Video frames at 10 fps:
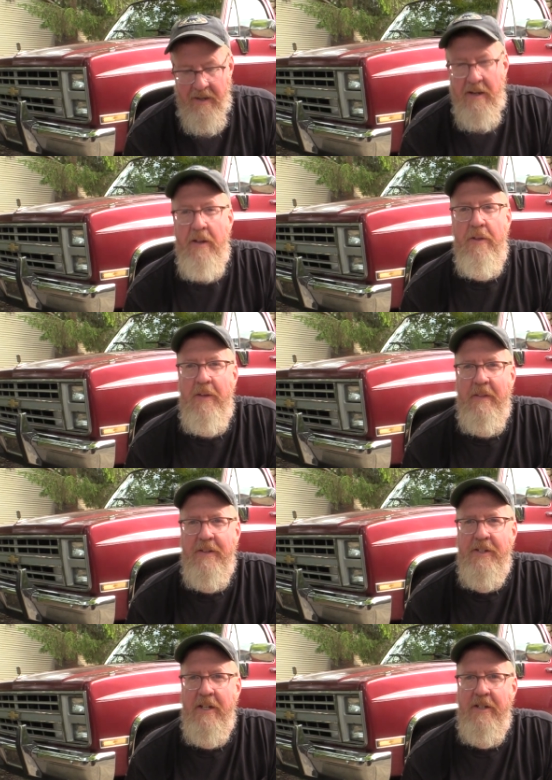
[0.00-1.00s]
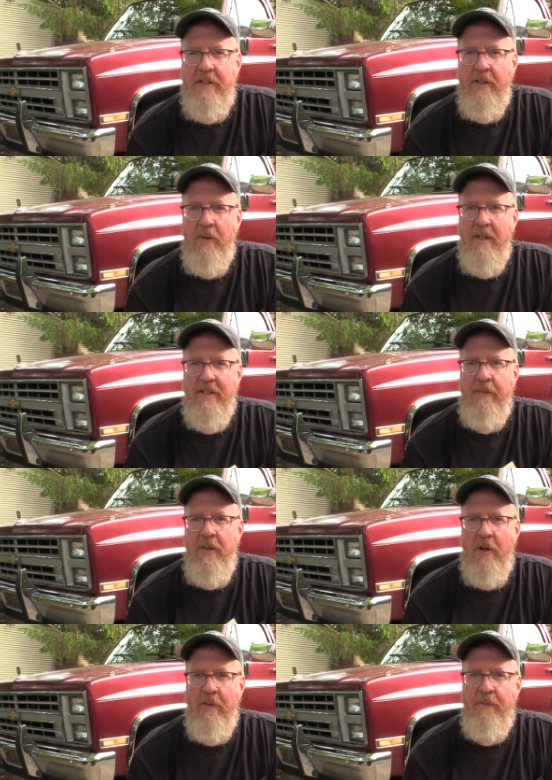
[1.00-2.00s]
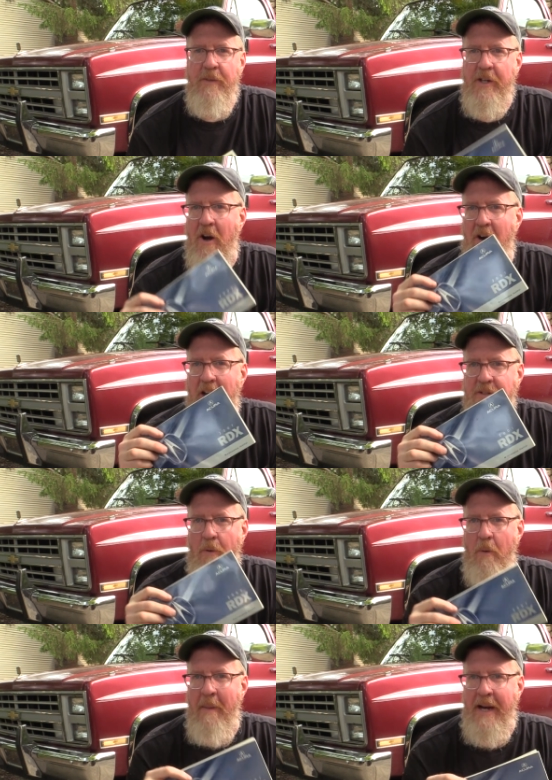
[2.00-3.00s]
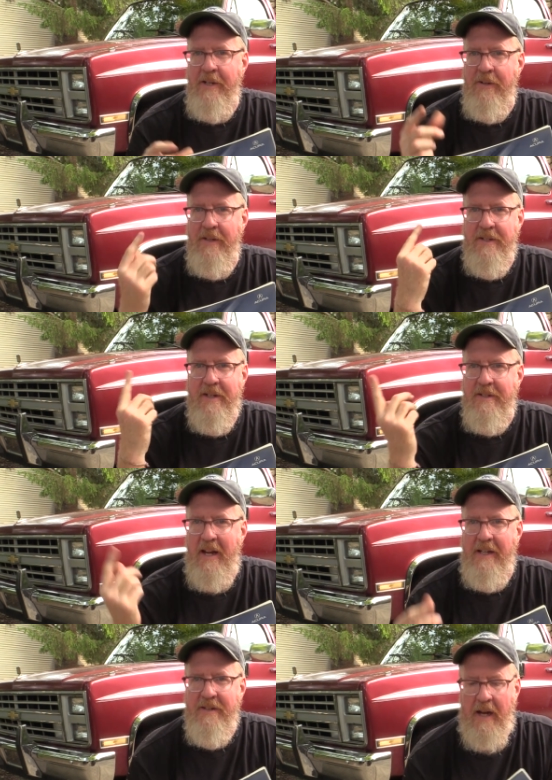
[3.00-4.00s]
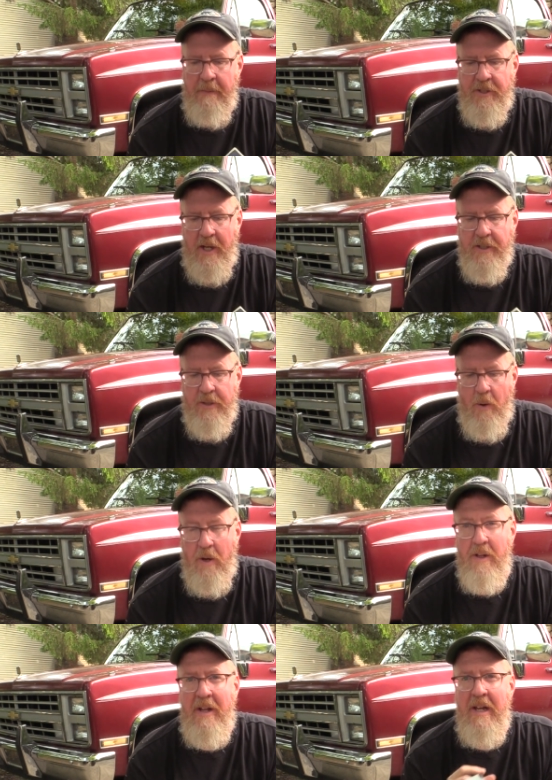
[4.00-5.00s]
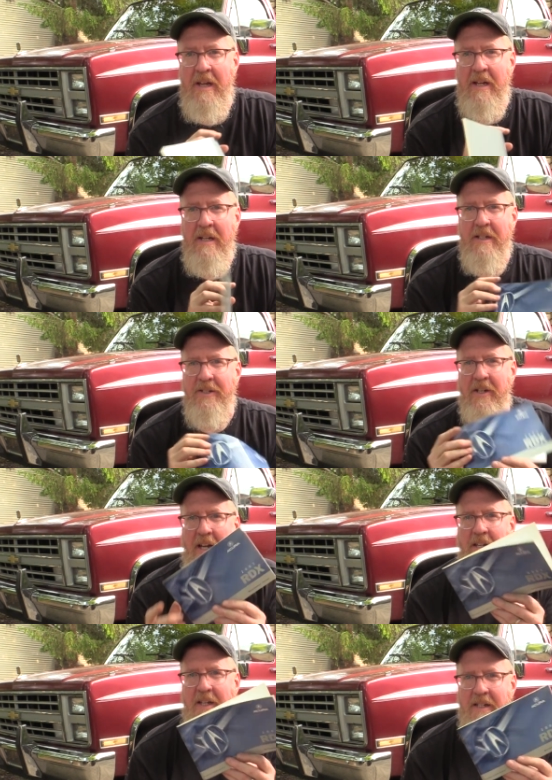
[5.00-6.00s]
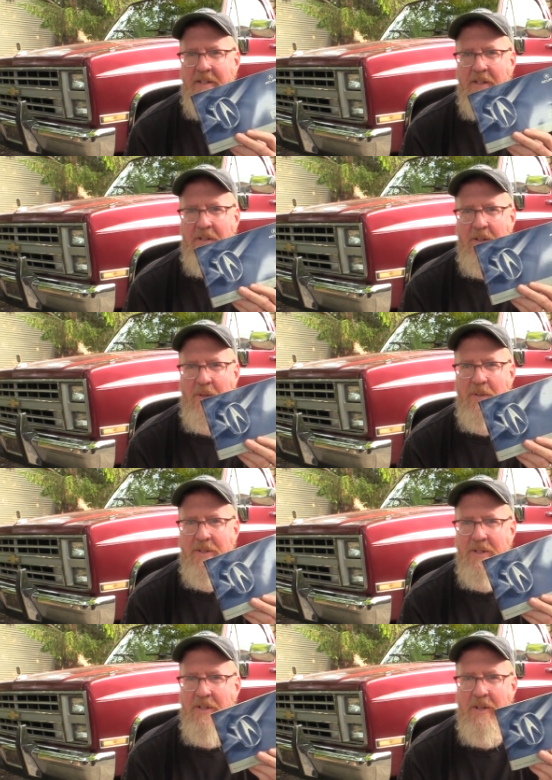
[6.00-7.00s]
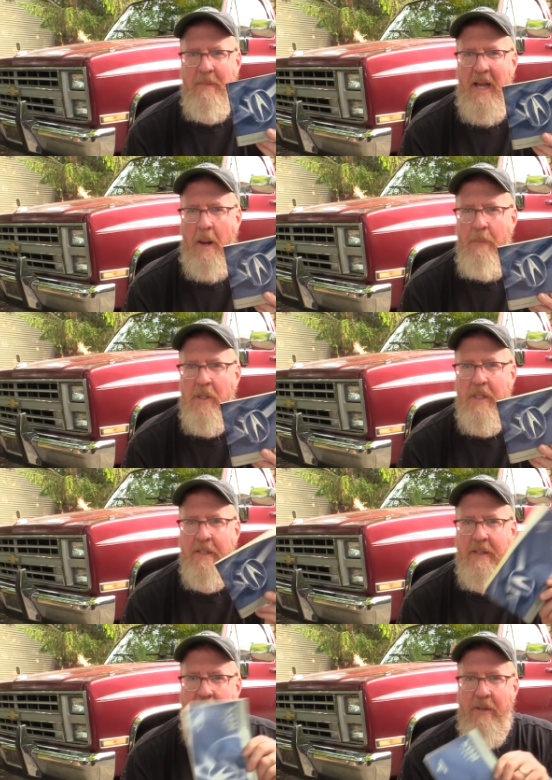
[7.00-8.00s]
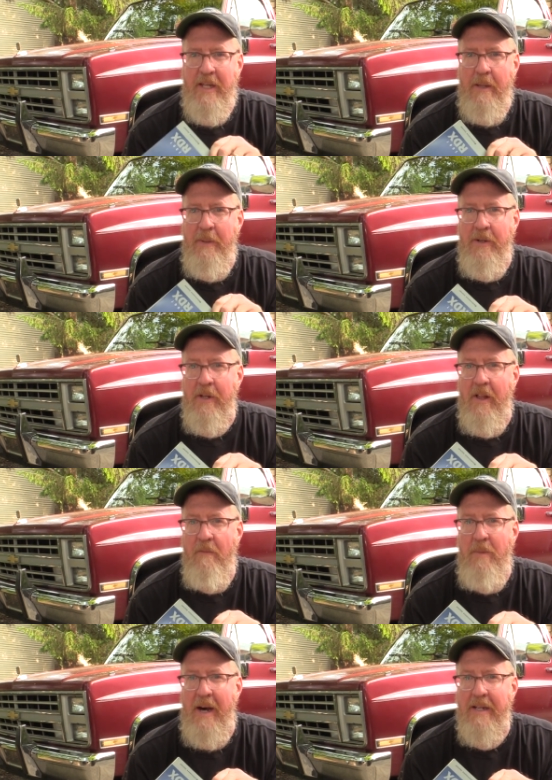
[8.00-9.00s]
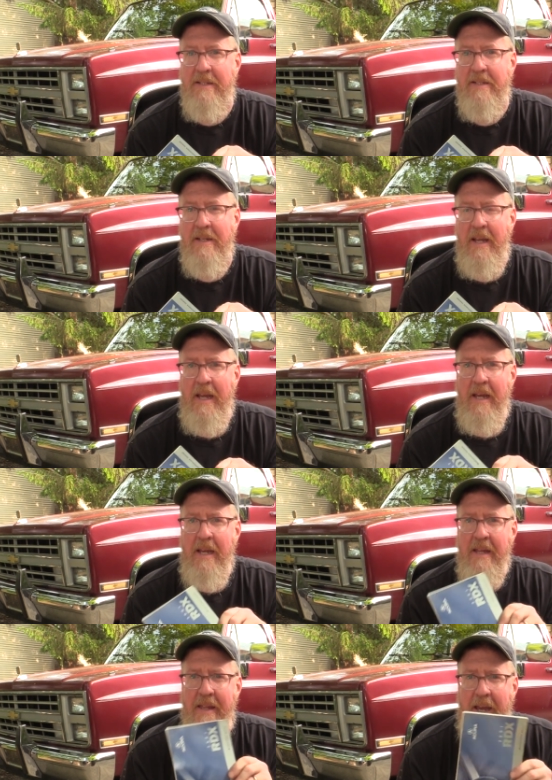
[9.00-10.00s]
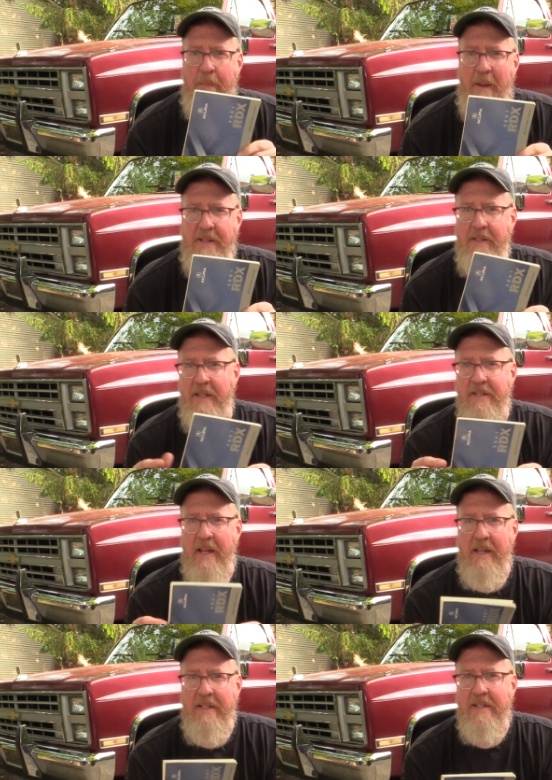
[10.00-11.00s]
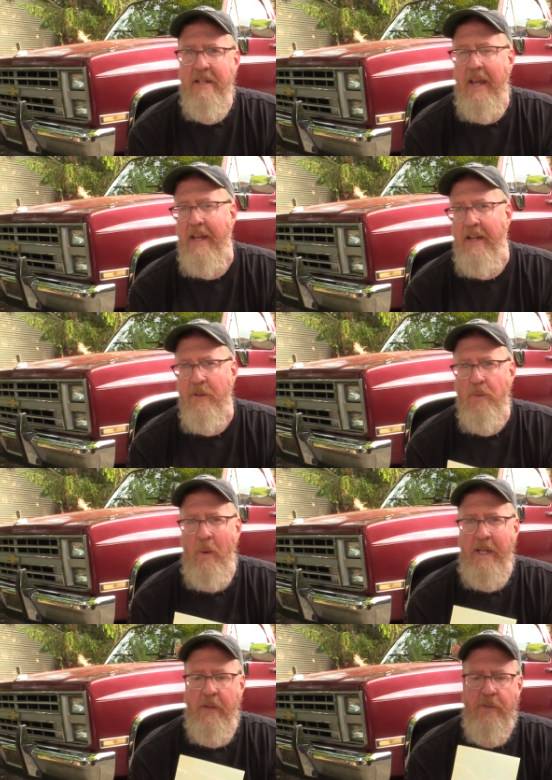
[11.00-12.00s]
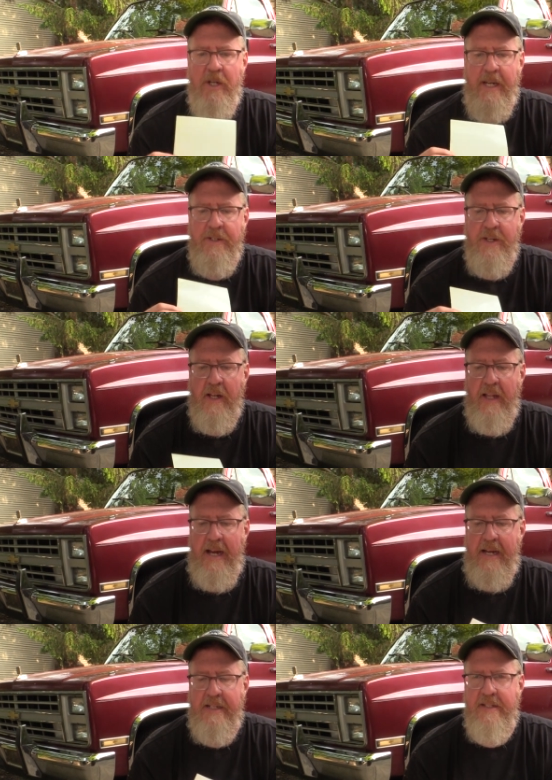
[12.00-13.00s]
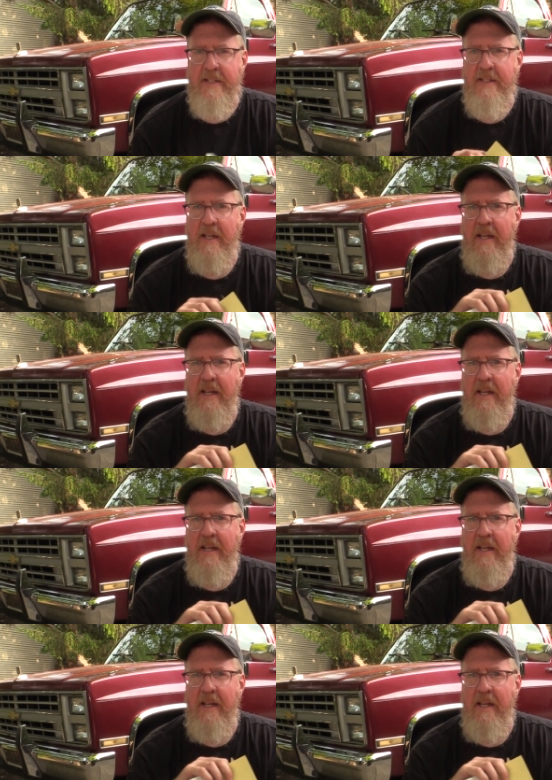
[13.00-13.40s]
Another thing that's good to do is even though the car has a reminder that says, hey, it's time to change the oil, it's a good idea to use just some kind of booklet that you keep in your glove box that basically says, hey, here's when you changed it last.